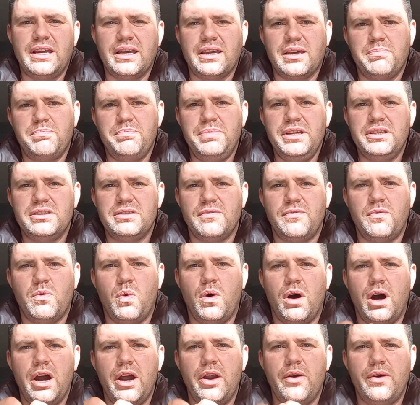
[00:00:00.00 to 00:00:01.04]
take a piece of
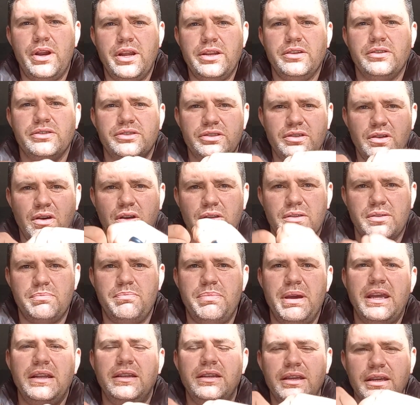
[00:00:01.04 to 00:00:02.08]
wire and you start
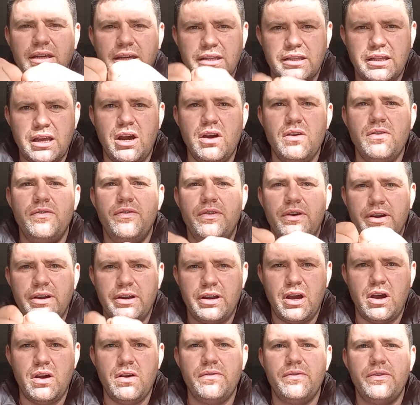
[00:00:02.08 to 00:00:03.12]
bending it over and
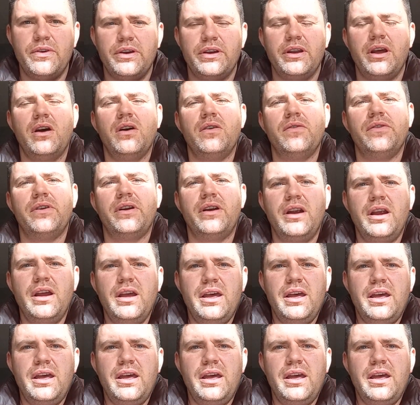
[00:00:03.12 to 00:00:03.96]
over and over.